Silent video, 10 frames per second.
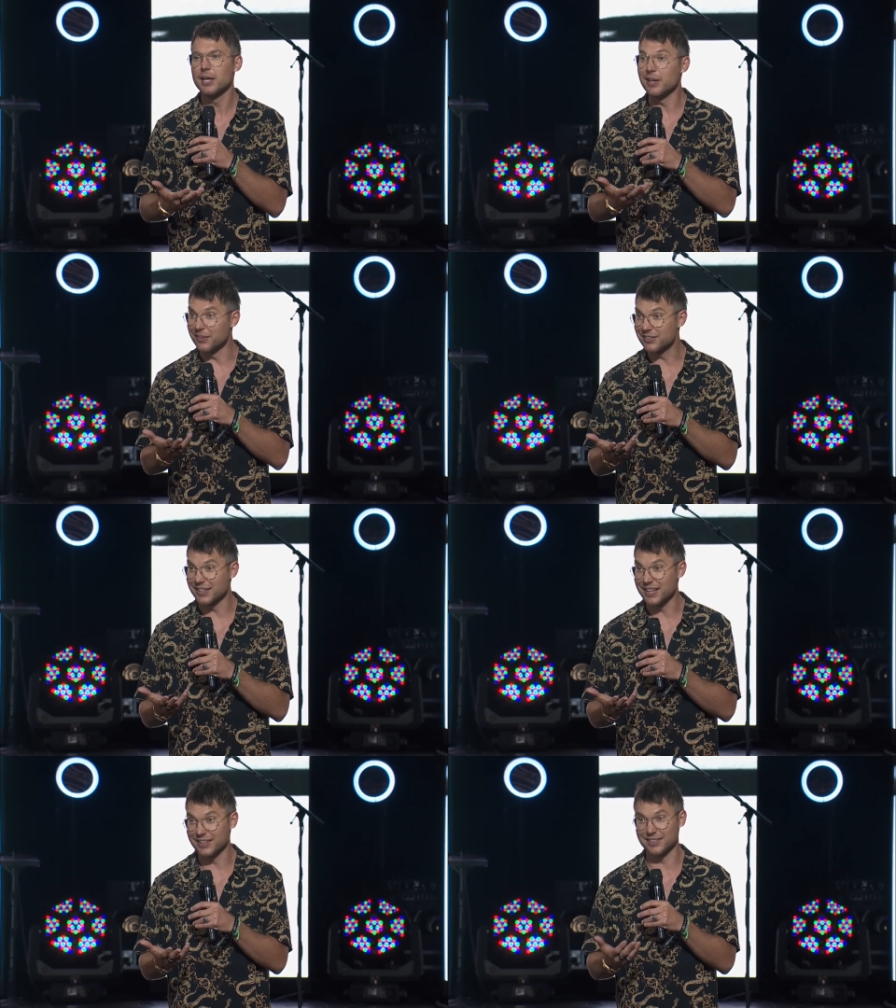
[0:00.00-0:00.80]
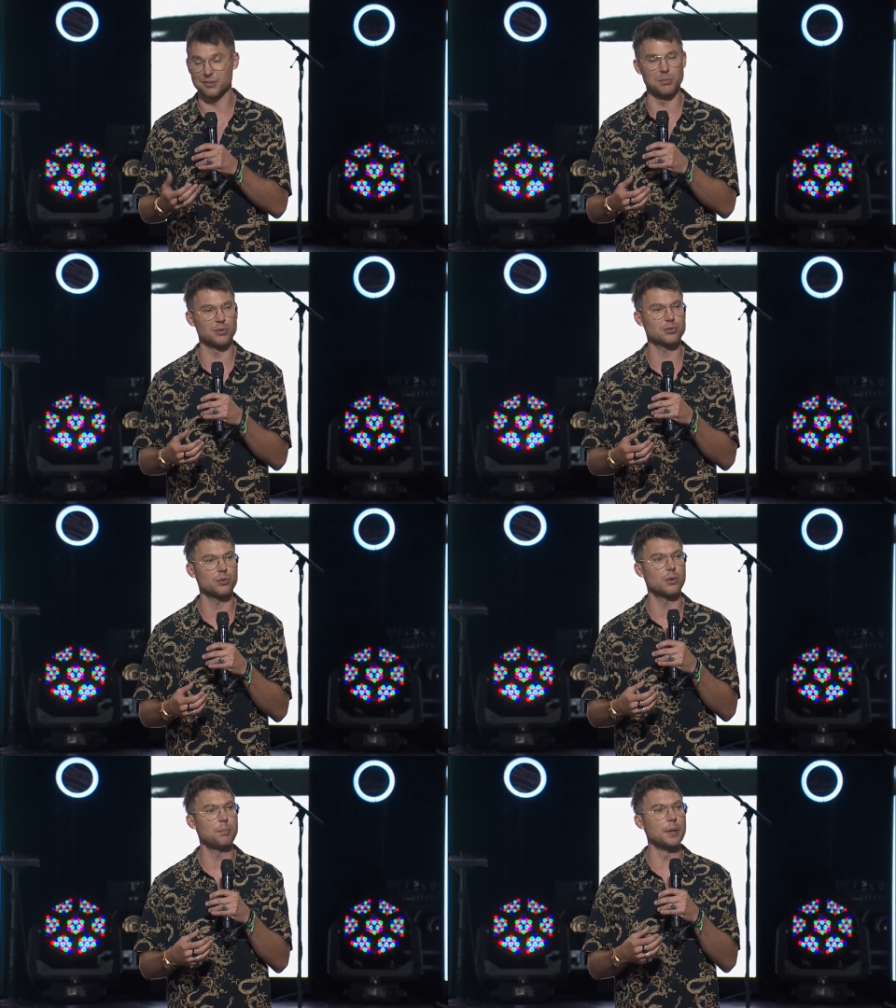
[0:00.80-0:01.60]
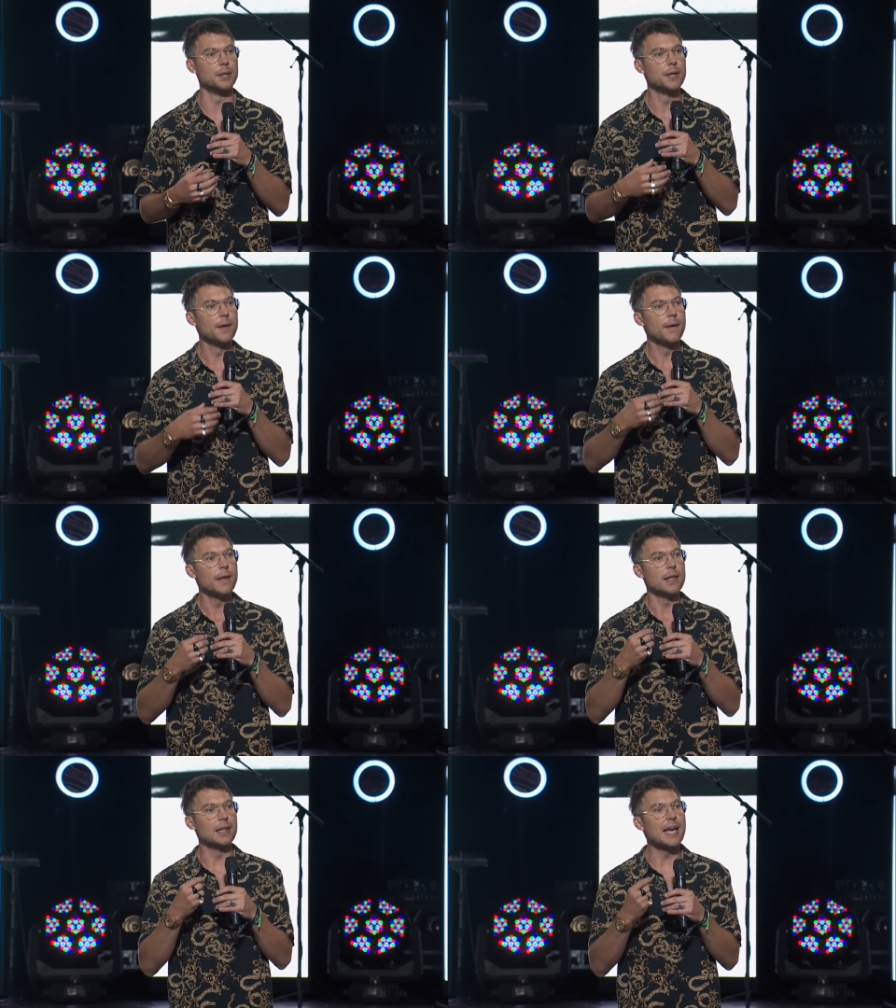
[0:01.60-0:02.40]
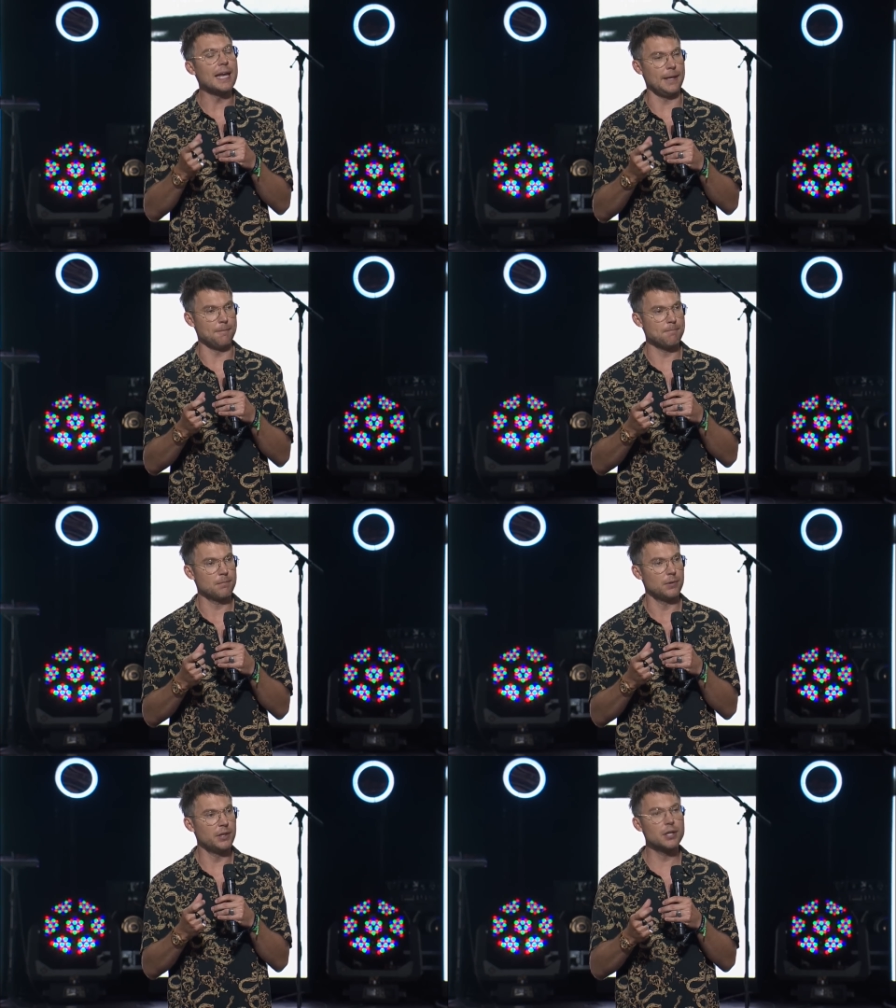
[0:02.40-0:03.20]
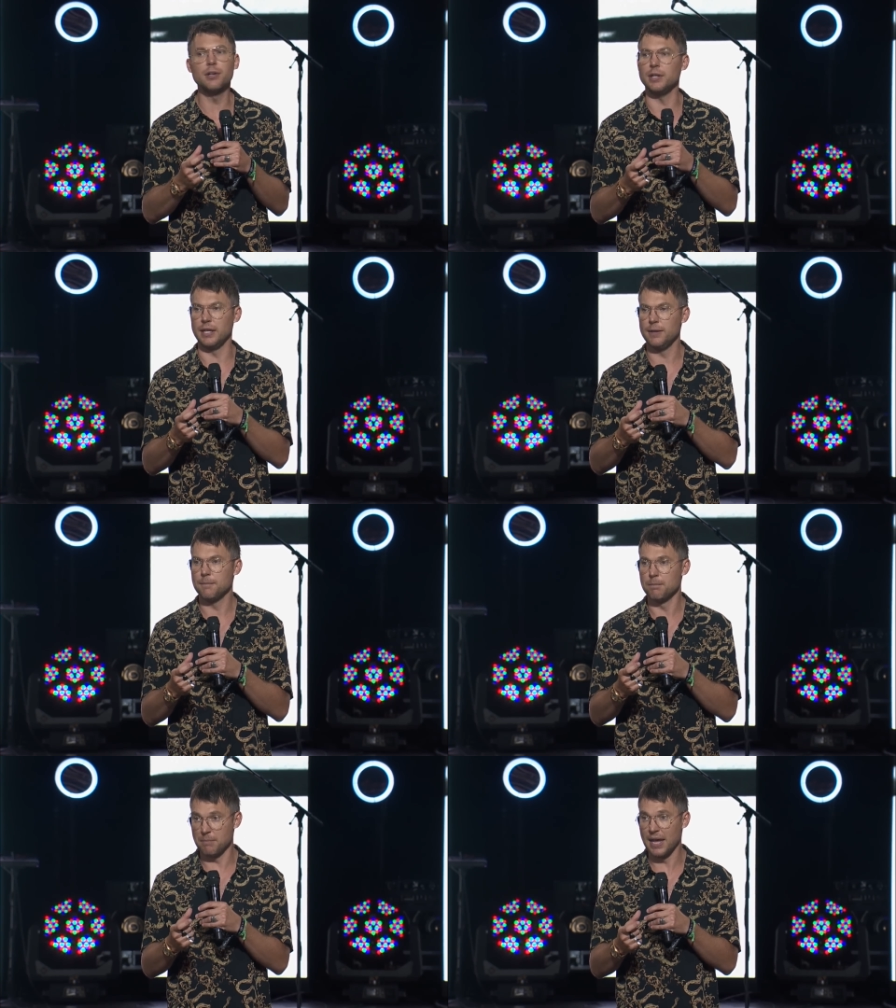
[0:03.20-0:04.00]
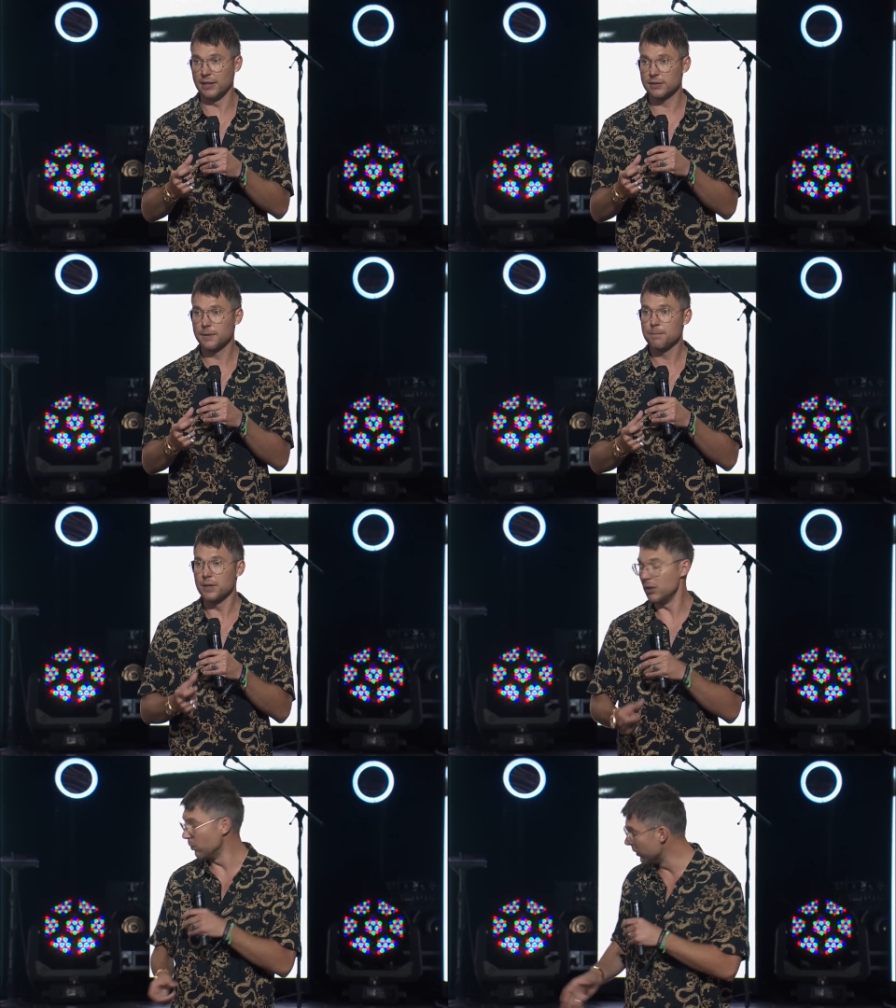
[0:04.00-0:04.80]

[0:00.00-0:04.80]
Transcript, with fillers: You haven't said that since middle school. But lame literally meant it